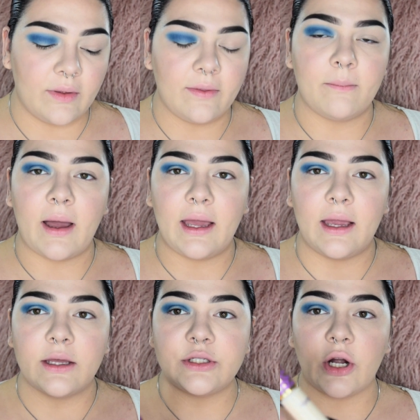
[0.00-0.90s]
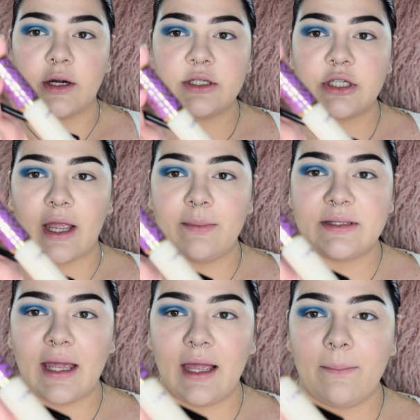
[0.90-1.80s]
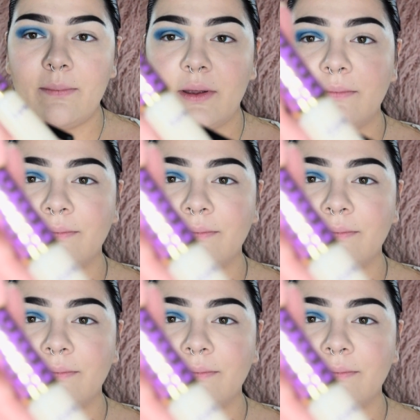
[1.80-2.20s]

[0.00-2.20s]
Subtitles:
With my Tarte Shape Tape